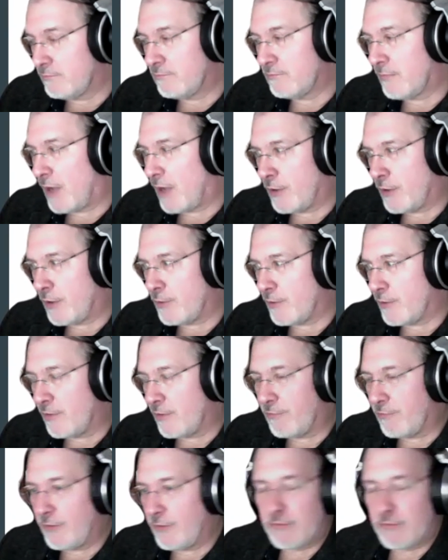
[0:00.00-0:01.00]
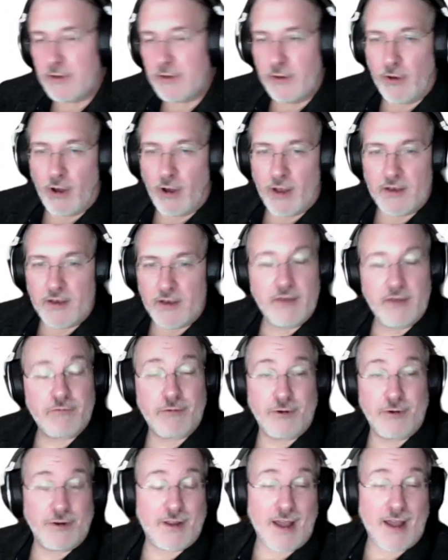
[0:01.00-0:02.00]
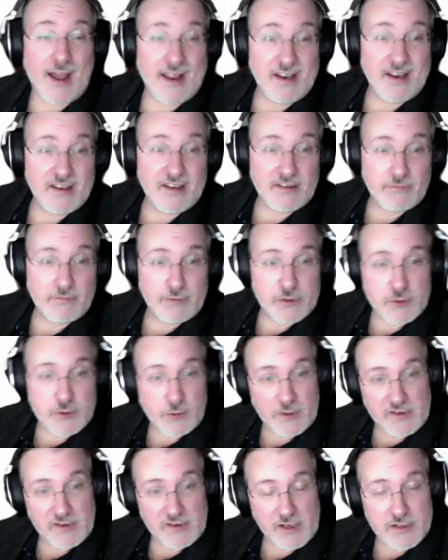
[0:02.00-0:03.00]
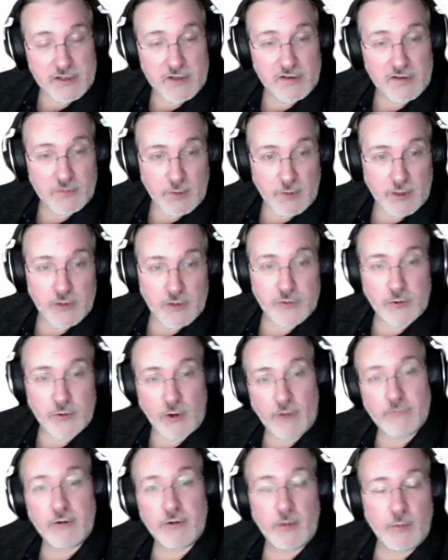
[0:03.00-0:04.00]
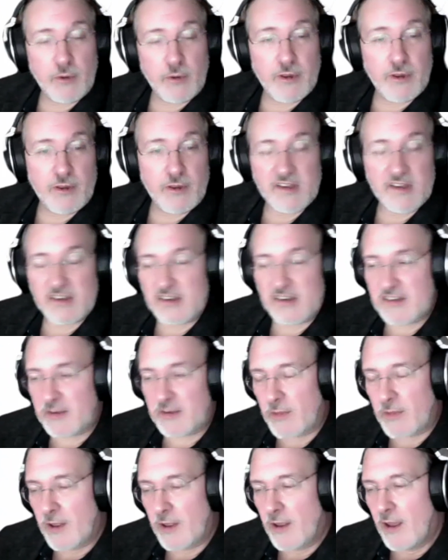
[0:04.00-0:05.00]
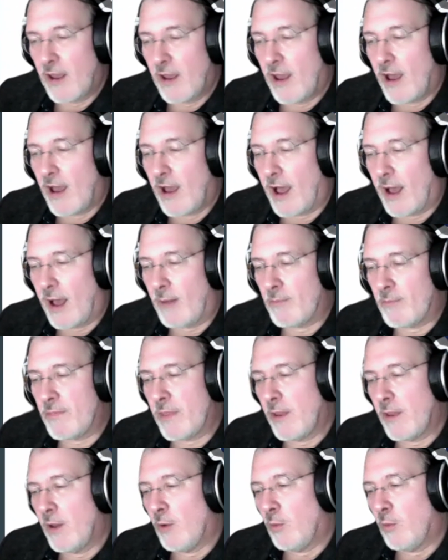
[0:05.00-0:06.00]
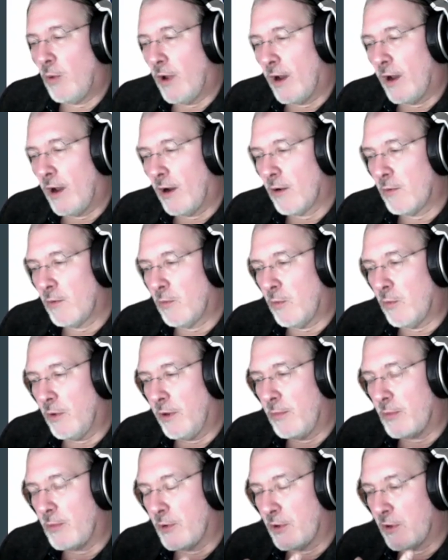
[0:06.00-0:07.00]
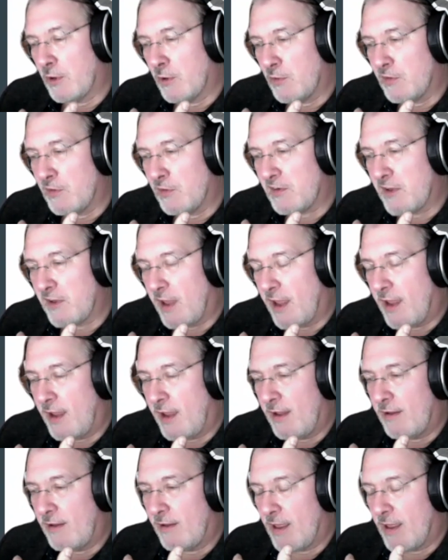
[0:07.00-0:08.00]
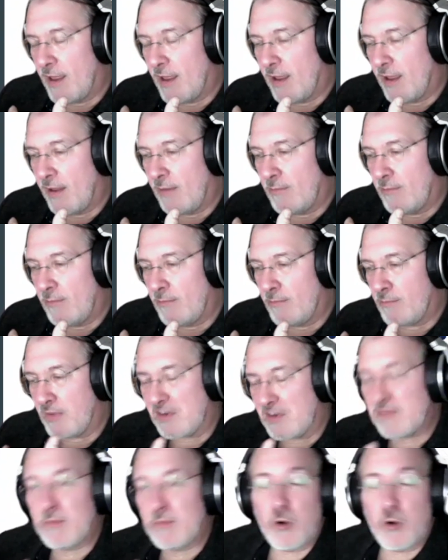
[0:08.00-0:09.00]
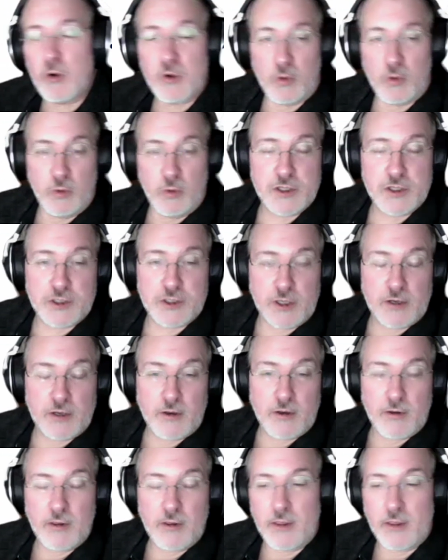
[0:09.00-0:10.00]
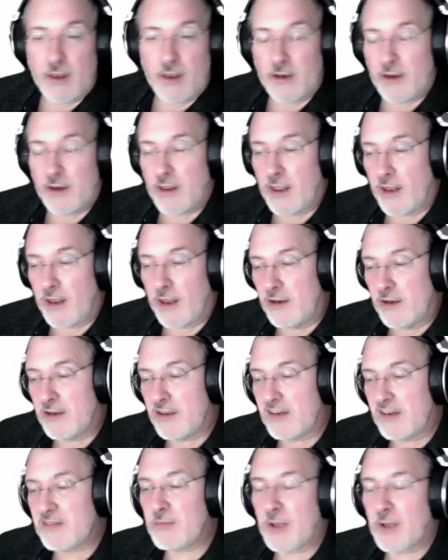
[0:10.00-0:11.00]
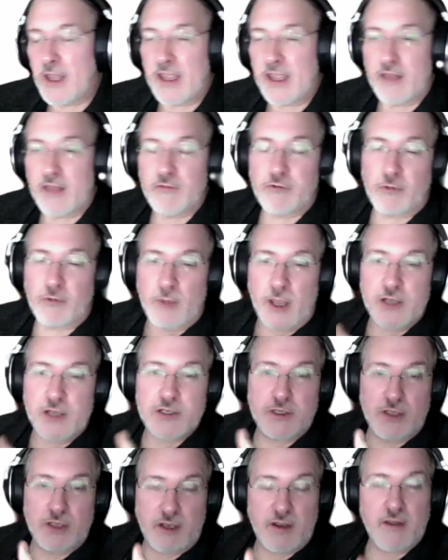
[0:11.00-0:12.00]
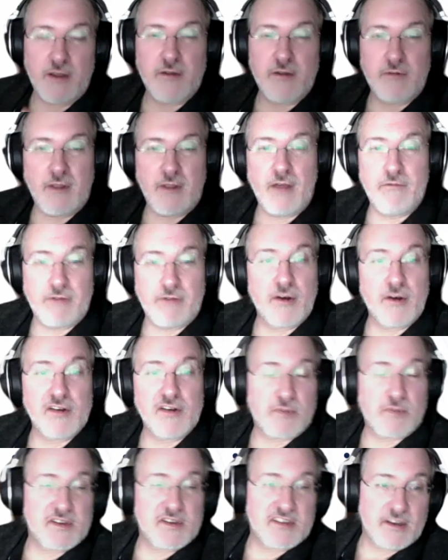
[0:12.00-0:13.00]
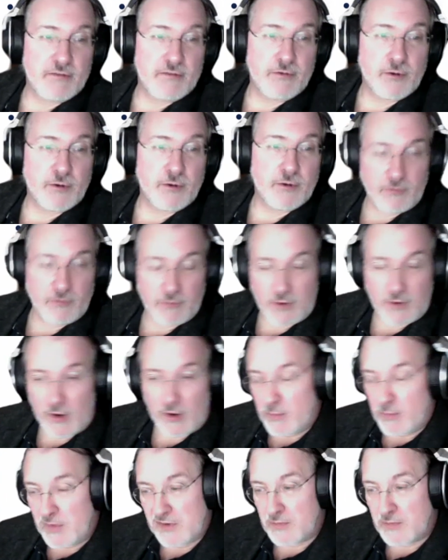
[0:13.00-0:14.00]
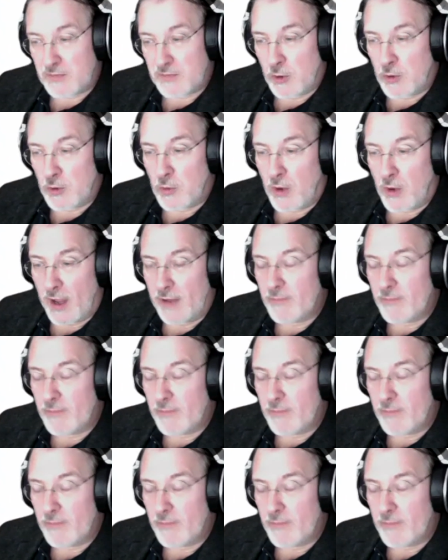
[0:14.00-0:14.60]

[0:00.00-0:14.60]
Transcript: 150 odd different kinds of visualizations we can draw from within the system. where we produce a bespoke widget that can display information in a very specific or very bespoke way.